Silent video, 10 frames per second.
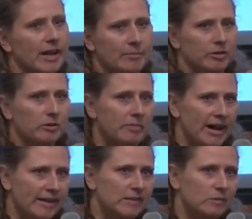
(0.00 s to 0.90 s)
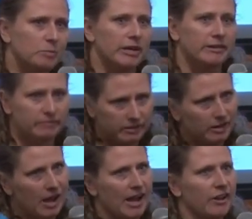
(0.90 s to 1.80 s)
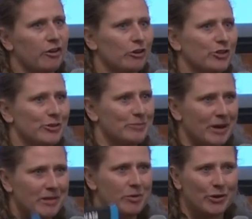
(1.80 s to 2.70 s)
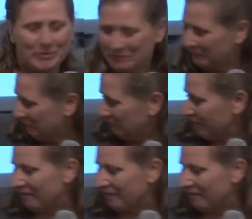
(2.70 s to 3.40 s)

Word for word: I'm a little biased, but I encourage you to buy the